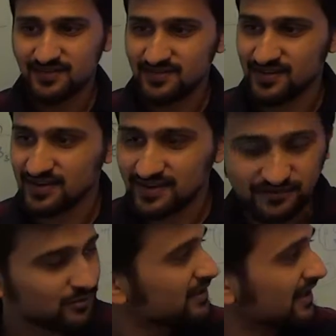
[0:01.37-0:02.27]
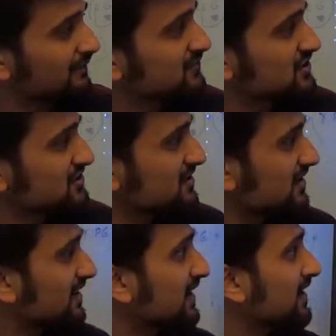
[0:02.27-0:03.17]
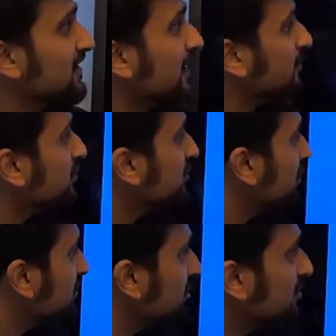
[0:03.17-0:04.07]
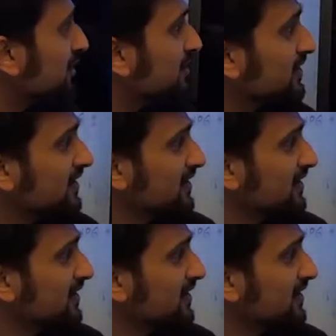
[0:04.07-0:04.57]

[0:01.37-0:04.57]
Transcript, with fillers: Yeah, hi everyone, I'm Shishir. Uh, I'm going to talk to you about